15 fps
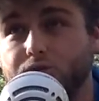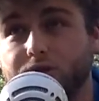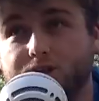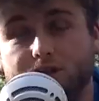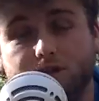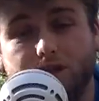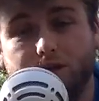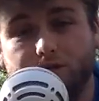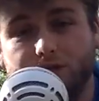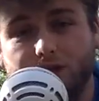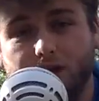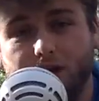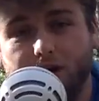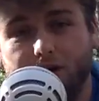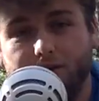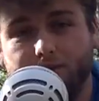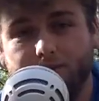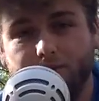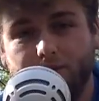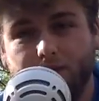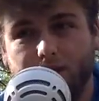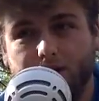recently retired,
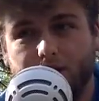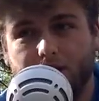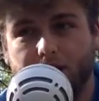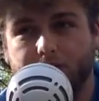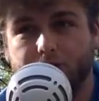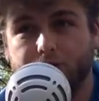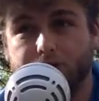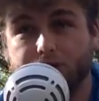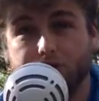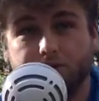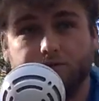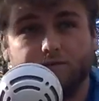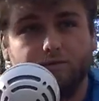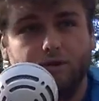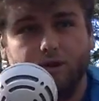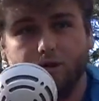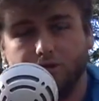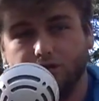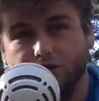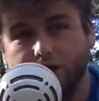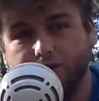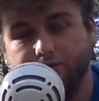if you're still,
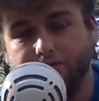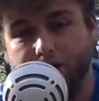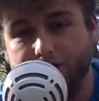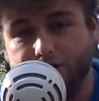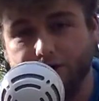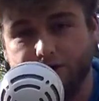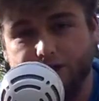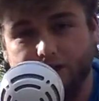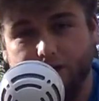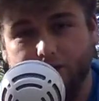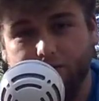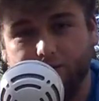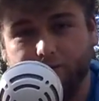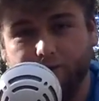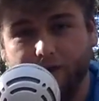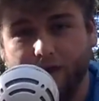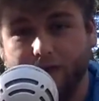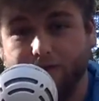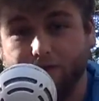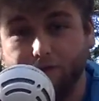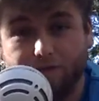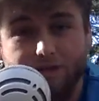trying to find yourself
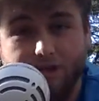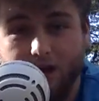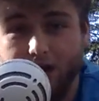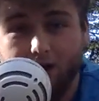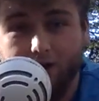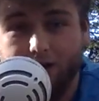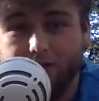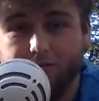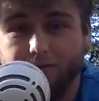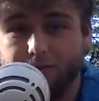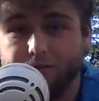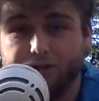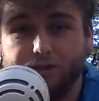after retiring from your